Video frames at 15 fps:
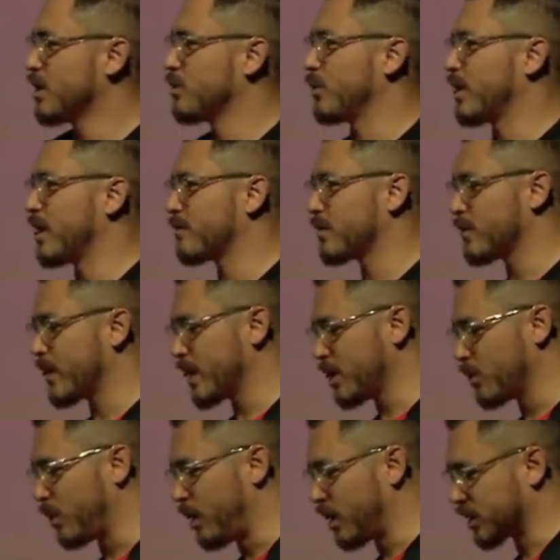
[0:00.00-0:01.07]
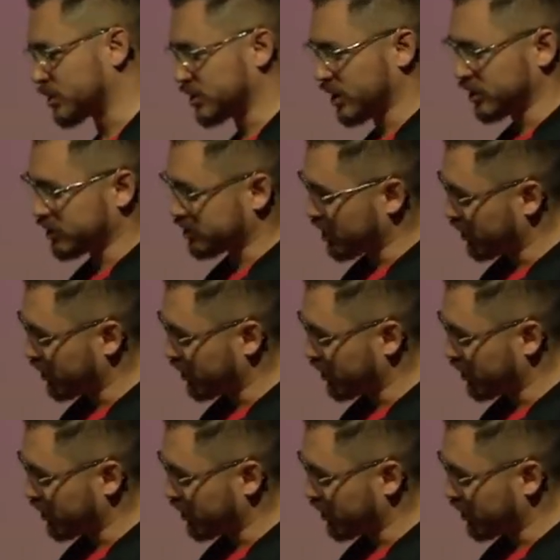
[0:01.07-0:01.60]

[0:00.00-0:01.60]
Whatever way you walk, don't